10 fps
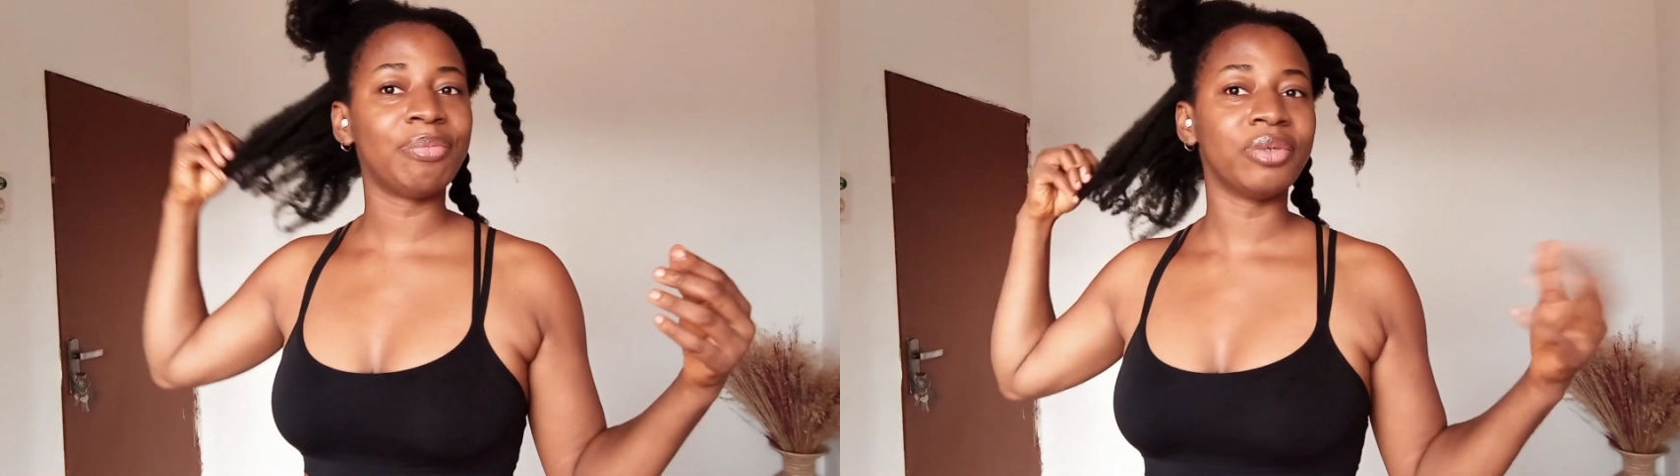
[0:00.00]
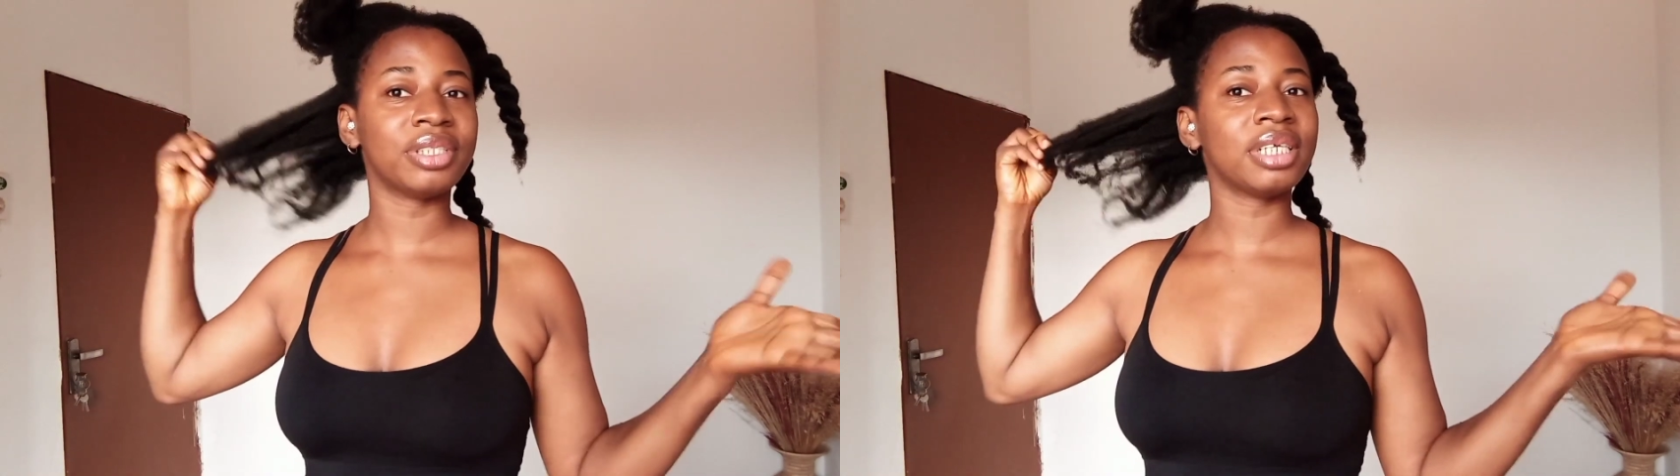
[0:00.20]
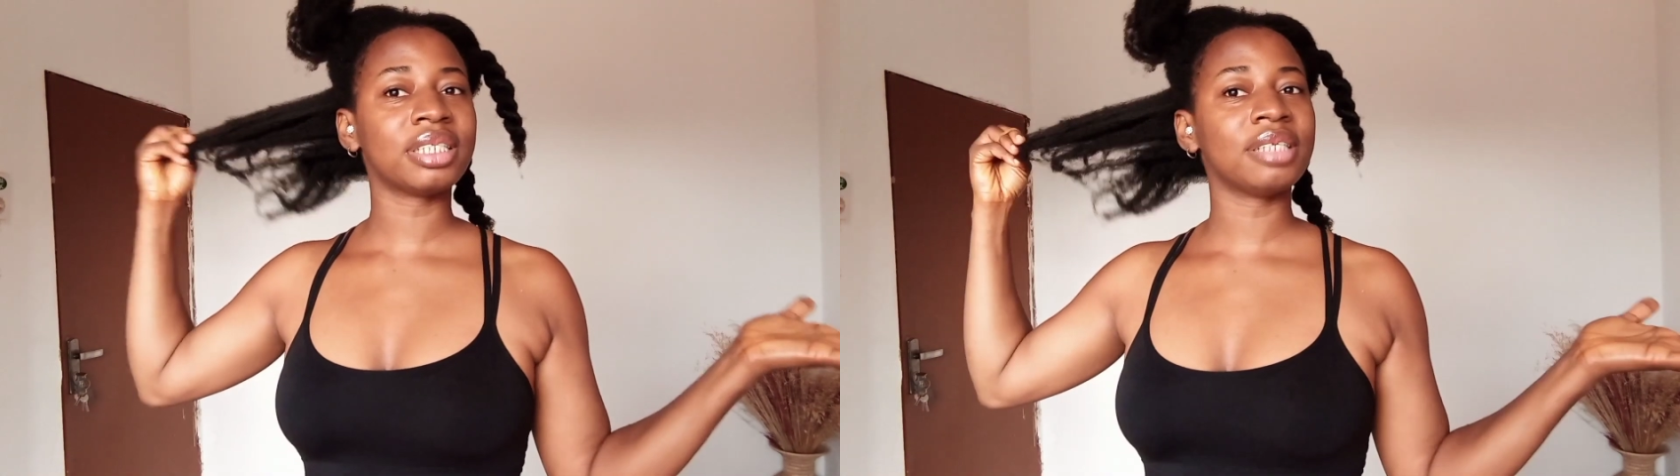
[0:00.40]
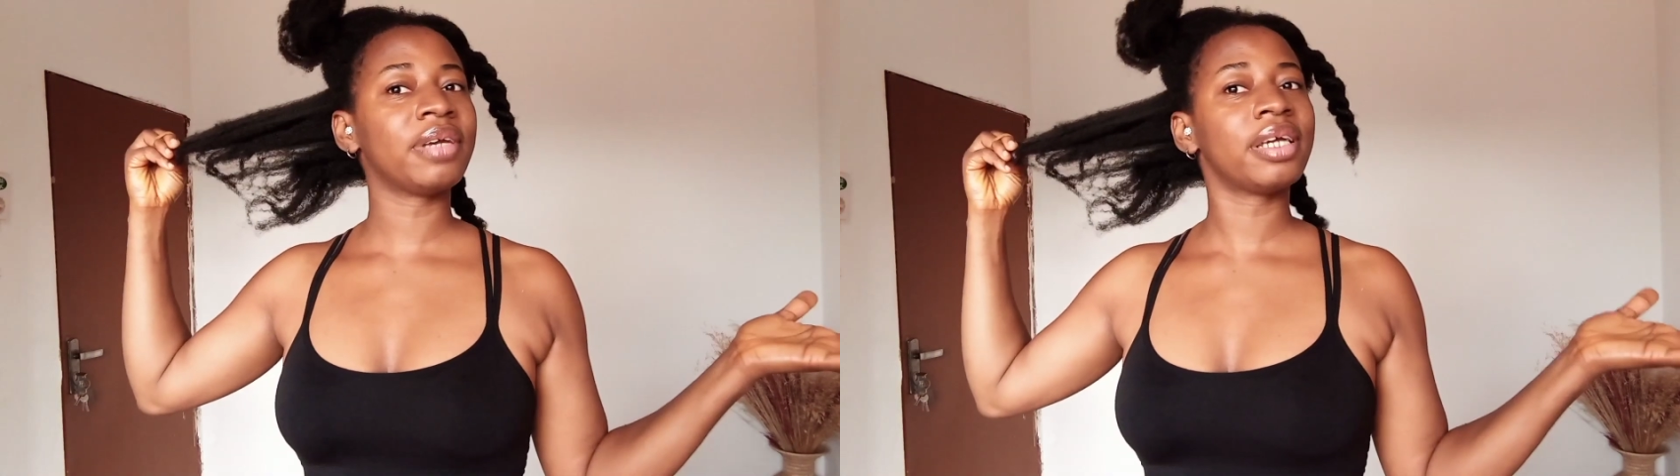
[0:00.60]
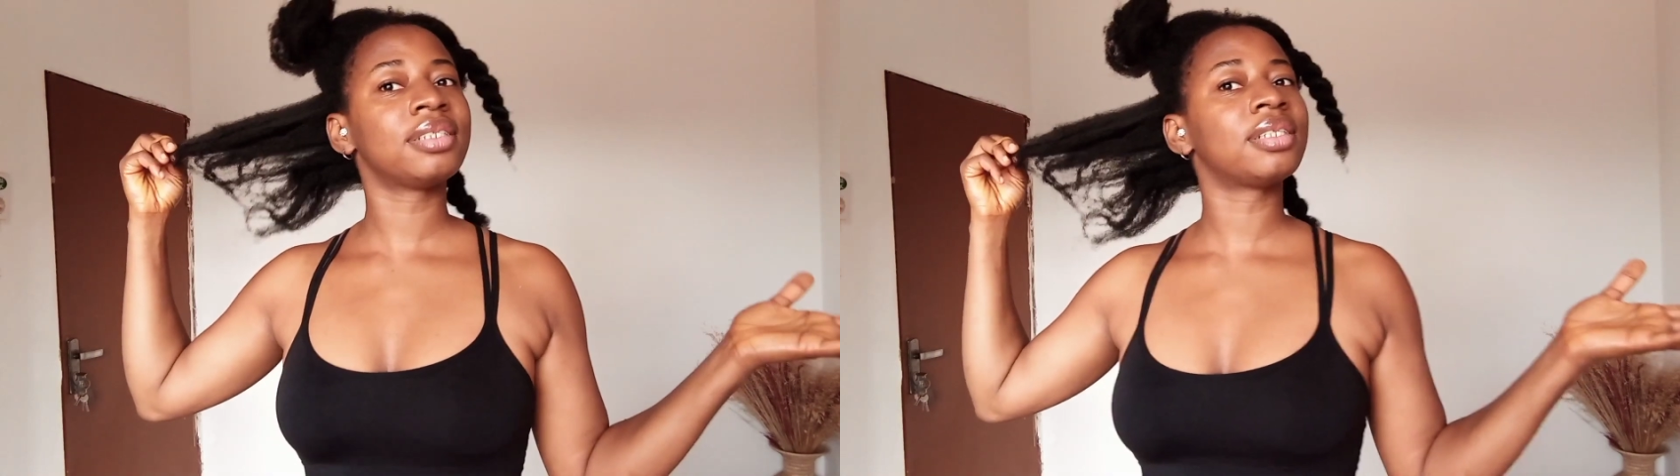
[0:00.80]
protective
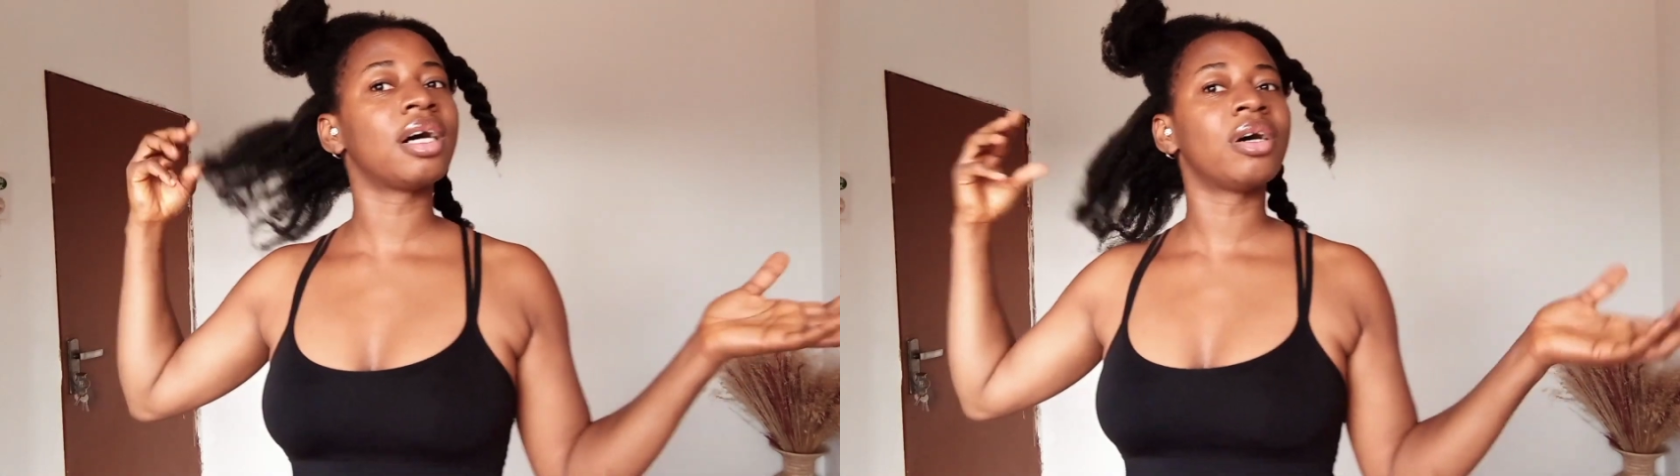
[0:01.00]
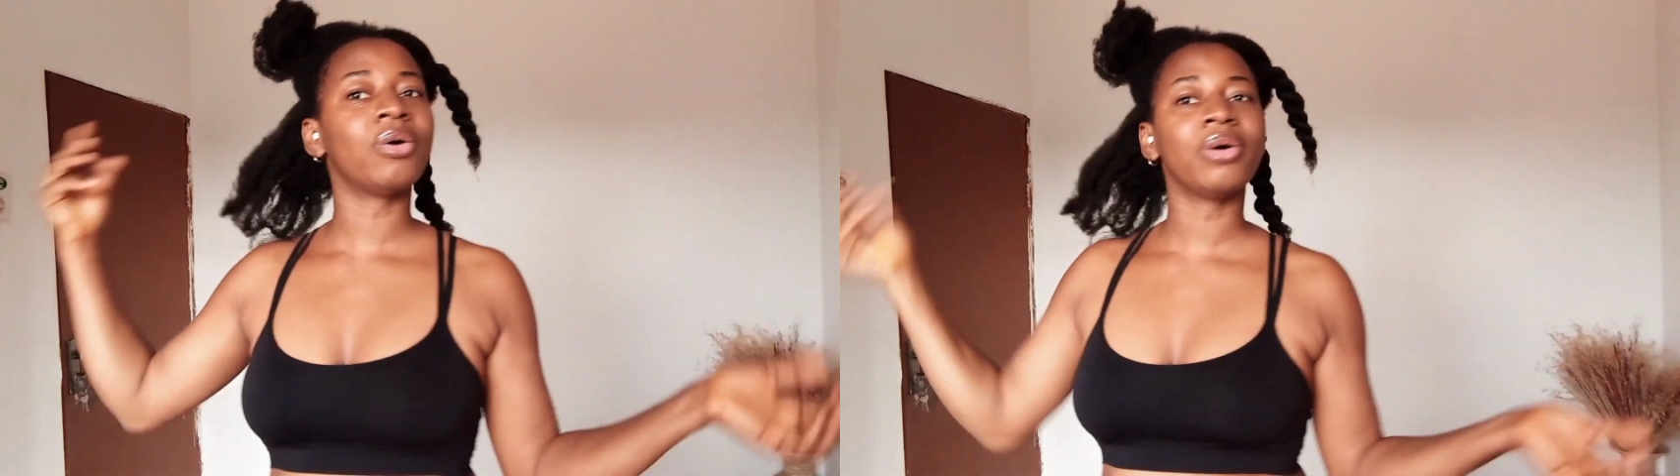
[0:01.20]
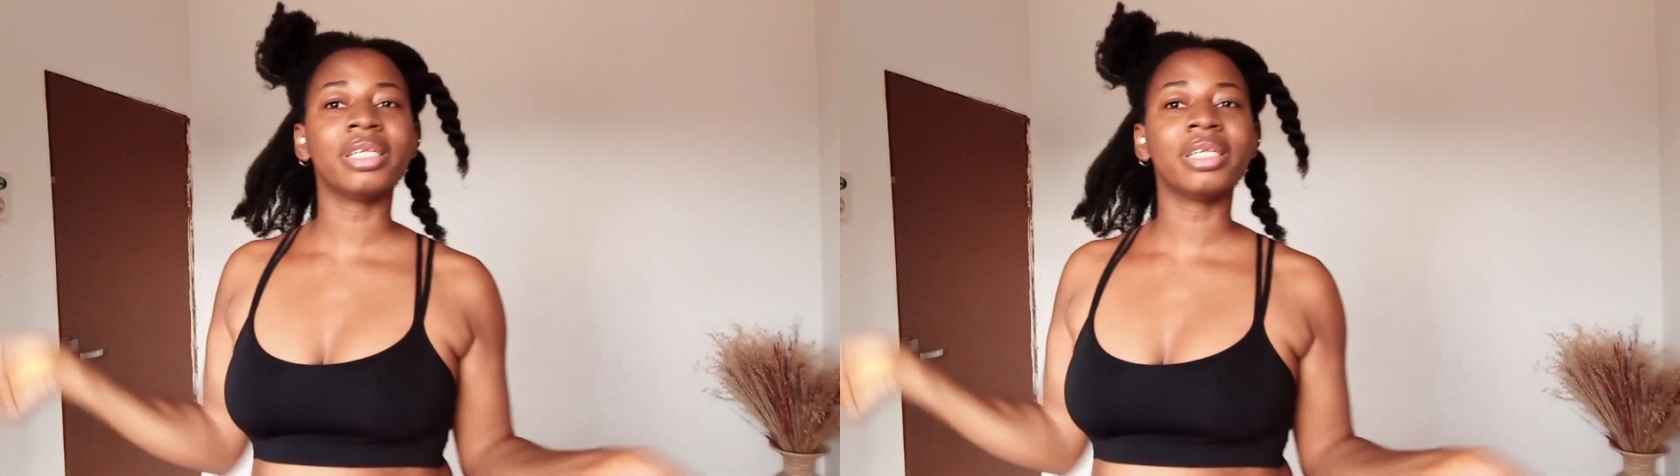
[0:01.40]
hairstyle or